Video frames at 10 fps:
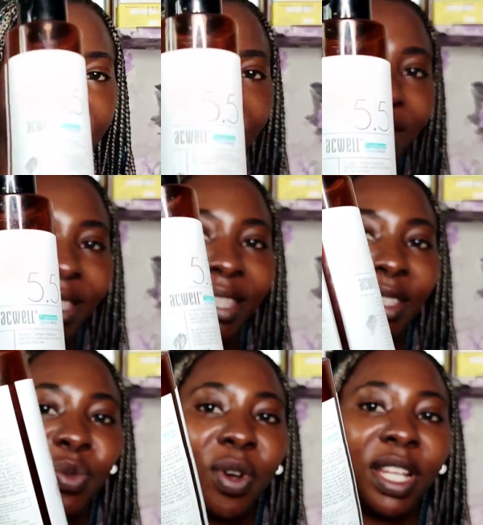yes,
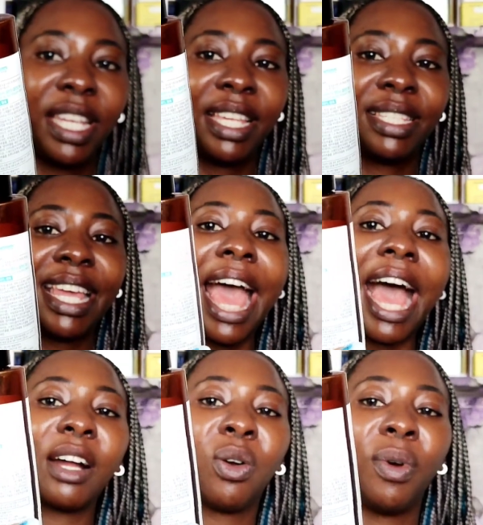this one is the
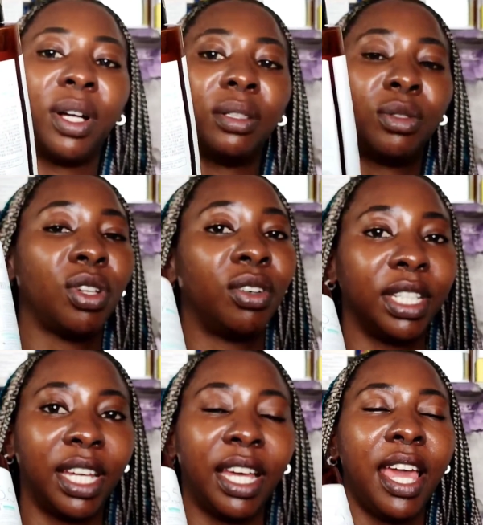Aquel
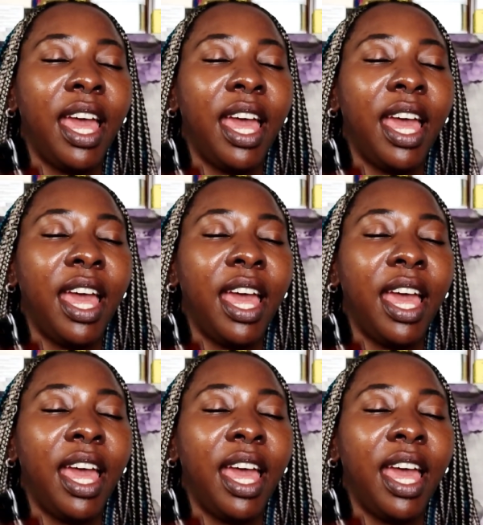toner.